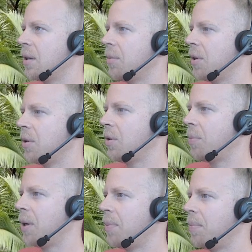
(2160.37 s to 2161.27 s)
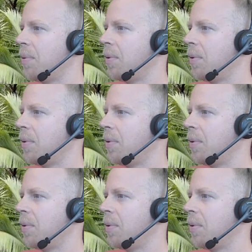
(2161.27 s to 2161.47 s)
Come on, open up.